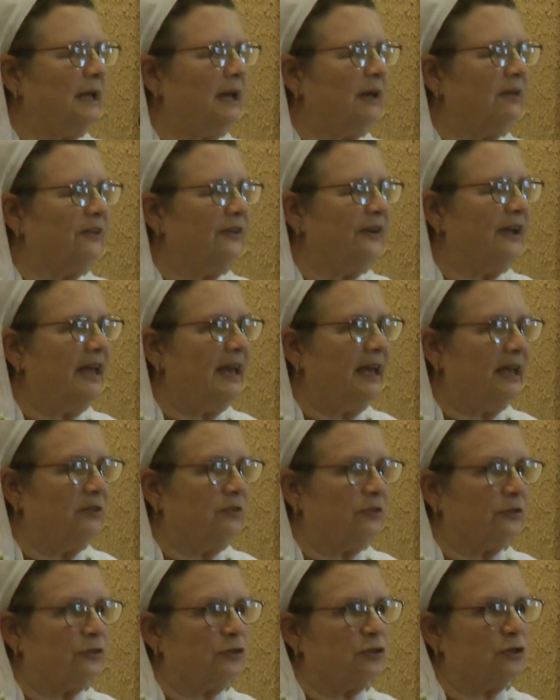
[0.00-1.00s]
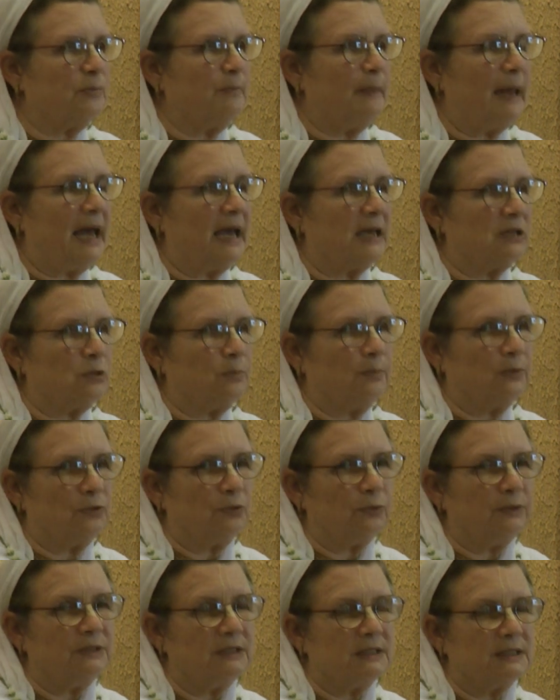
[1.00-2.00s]
how their heads are smashed
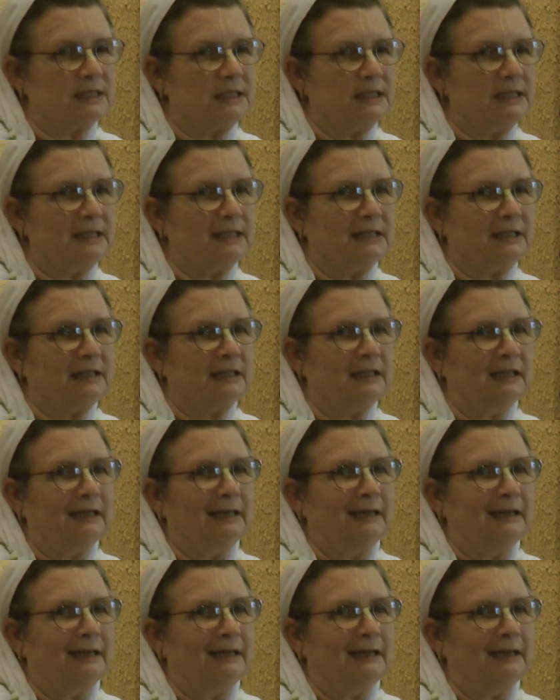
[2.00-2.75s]
between the teeth